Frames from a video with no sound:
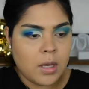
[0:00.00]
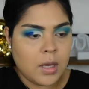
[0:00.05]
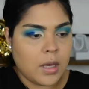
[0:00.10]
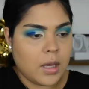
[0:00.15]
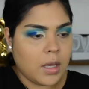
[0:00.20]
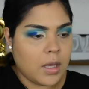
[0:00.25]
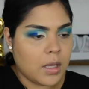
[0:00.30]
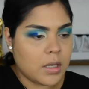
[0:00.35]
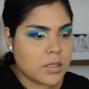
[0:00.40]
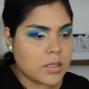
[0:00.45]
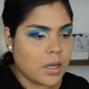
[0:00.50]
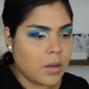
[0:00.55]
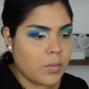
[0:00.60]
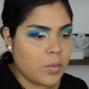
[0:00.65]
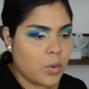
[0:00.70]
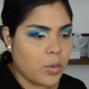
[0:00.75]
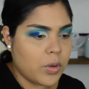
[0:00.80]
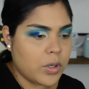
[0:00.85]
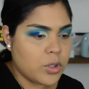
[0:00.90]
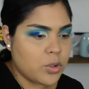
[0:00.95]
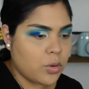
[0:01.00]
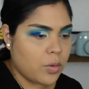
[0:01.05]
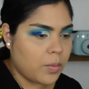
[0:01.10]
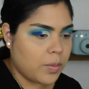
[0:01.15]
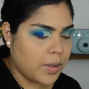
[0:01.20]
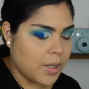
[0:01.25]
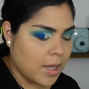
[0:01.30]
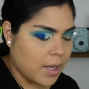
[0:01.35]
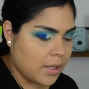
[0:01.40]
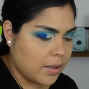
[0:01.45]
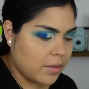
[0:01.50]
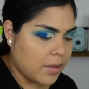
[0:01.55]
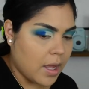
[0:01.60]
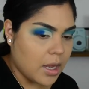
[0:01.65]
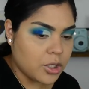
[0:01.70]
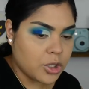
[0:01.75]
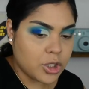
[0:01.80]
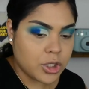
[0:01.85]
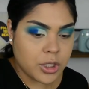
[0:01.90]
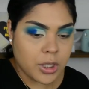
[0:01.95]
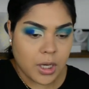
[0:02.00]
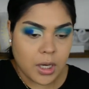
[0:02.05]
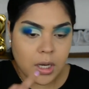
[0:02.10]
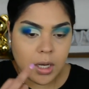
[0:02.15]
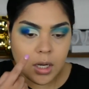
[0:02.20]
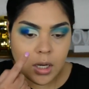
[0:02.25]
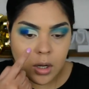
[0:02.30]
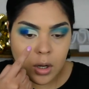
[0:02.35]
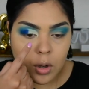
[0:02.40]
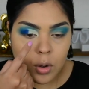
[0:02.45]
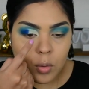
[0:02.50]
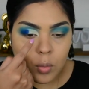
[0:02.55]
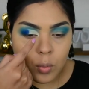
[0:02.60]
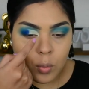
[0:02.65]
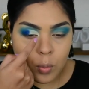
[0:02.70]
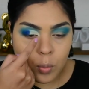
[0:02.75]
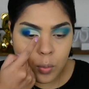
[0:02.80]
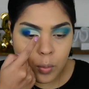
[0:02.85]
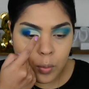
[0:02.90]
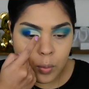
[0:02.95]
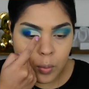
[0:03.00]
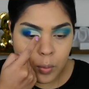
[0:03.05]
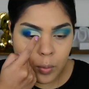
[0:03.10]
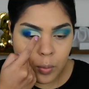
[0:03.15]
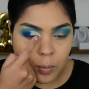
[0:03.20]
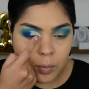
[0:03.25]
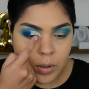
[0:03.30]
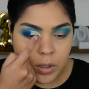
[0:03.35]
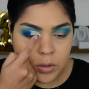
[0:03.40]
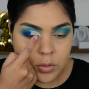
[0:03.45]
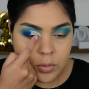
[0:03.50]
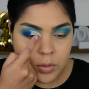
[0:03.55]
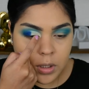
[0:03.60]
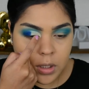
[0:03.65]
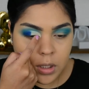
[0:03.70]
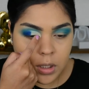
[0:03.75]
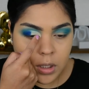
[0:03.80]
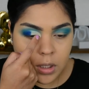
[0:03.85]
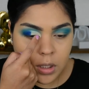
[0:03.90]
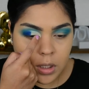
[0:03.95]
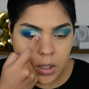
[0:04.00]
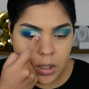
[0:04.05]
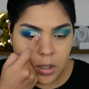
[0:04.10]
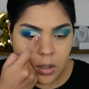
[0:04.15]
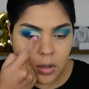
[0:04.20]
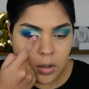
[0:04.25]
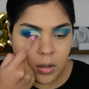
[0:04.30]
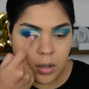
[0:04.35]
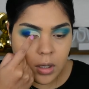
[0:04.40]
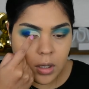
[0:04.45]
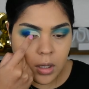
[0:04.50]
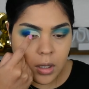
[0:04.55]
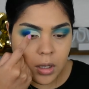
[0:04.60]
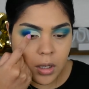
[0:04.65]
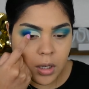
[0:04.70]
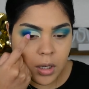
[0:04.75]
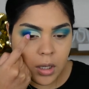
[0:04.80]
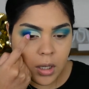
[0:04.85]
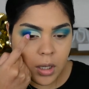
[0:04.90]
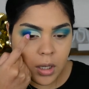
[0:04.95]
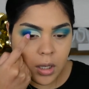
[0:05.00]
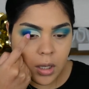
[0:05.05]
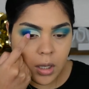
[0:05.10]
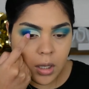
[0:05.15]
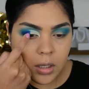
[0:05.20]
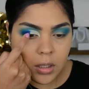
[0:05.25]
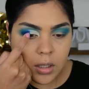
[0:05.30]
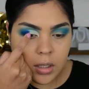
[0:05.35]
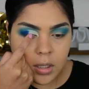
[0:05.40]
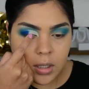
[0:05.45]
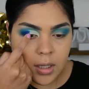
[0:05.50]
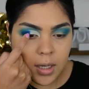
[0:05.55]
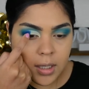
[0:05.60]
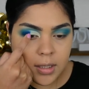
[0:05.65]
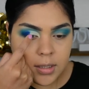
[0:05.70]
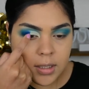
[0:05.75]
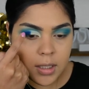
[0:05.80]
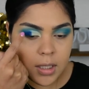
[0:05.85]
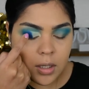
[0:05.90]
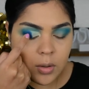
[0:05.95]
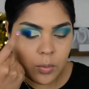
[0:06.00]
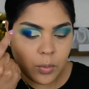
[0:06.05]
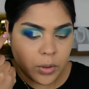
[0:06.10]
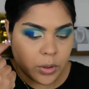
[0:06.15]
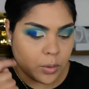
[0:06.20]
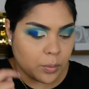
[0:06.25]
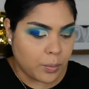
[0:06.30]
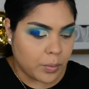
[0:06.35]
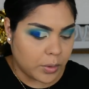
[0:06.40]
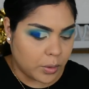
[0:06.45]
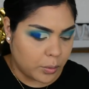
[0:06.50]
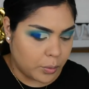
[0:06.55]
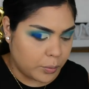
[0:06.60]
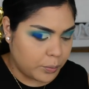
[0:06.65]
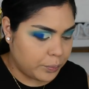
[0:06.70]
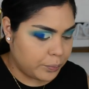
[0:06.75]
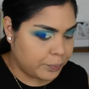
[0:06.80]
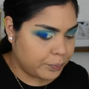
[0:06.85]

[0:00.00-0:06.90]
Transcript: And I'm going to apply that shade between here and connecting it with the blue.